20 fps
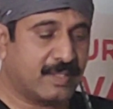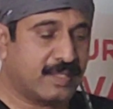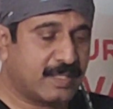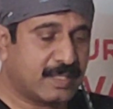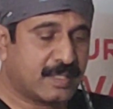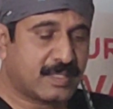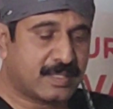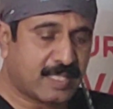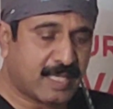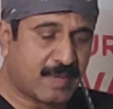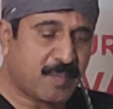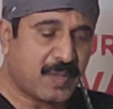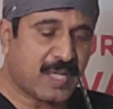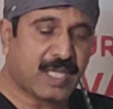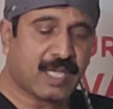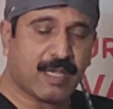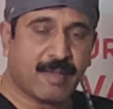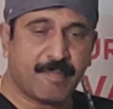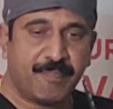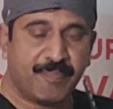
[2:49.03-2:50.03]
This is same
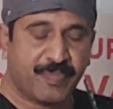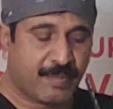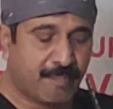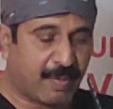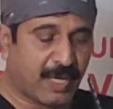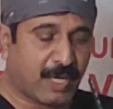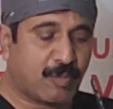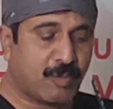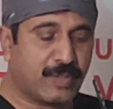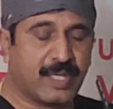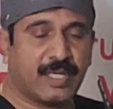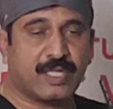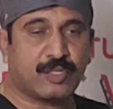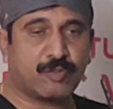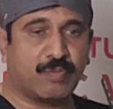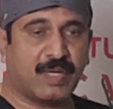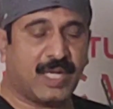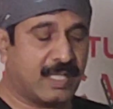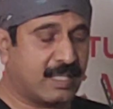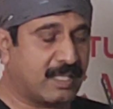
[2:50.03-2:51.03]
like a percutaneous
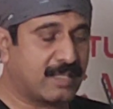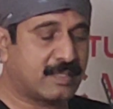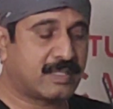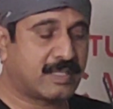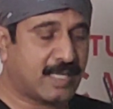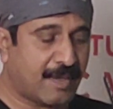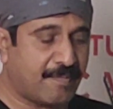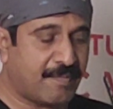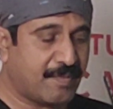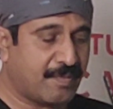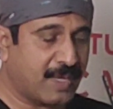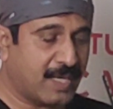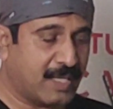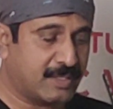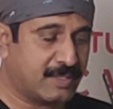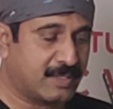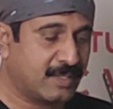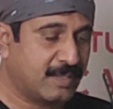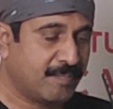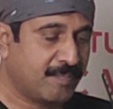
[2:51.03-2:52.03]
valve, that's TAVI
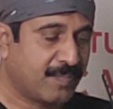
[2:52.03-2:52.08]
valves.